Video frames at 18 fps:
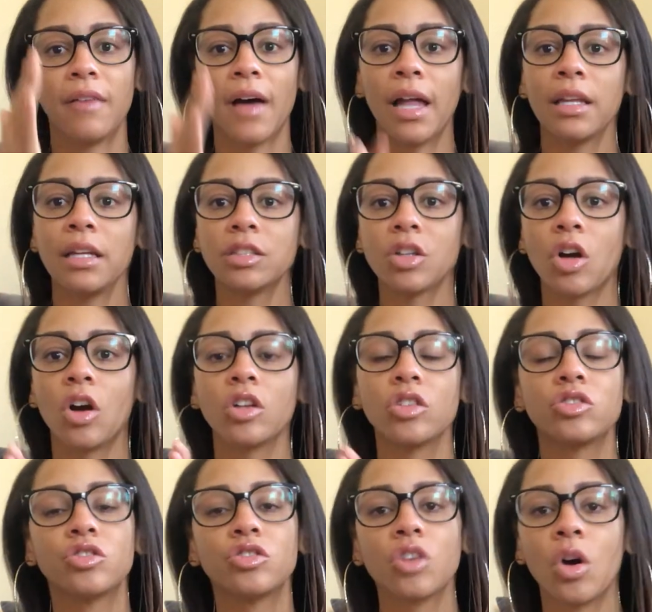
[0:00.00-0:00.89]
the valleys
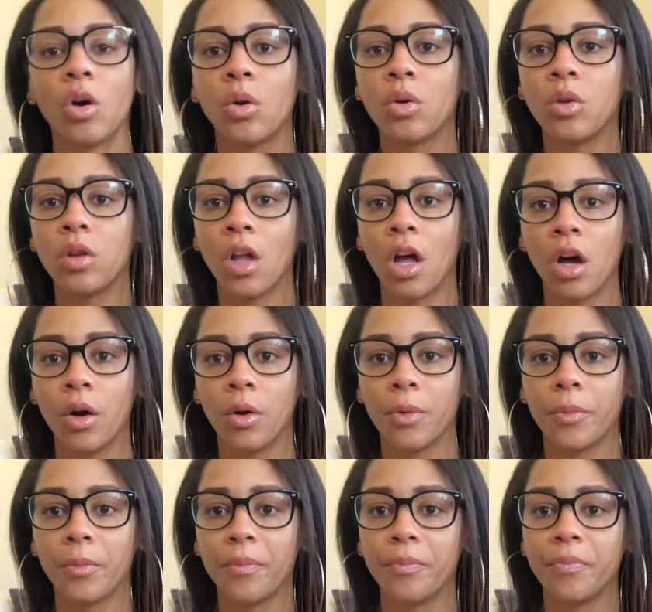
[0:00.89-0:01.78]
are so
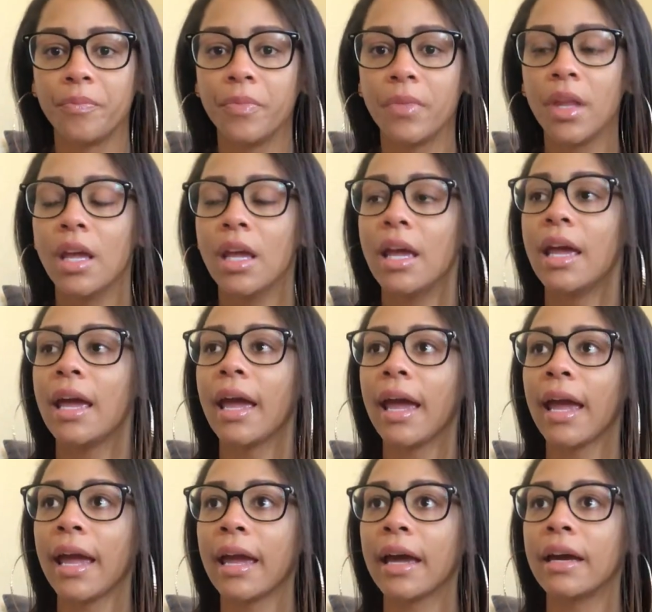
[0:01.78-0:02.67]
low,
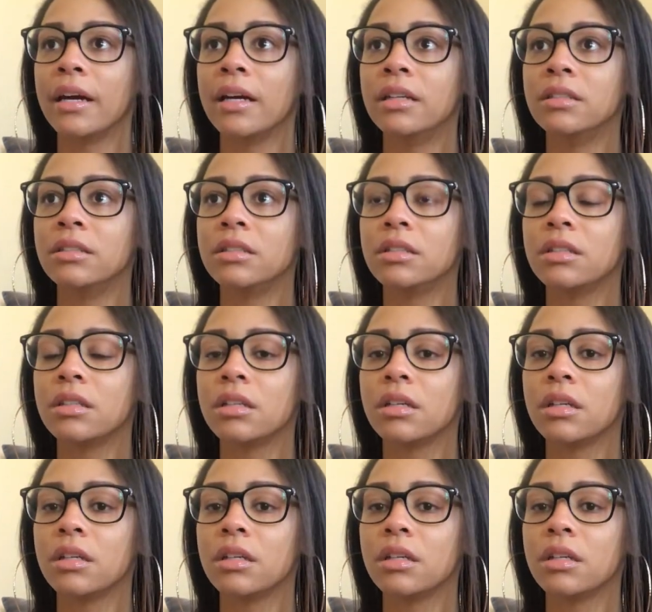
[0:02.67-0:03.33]
and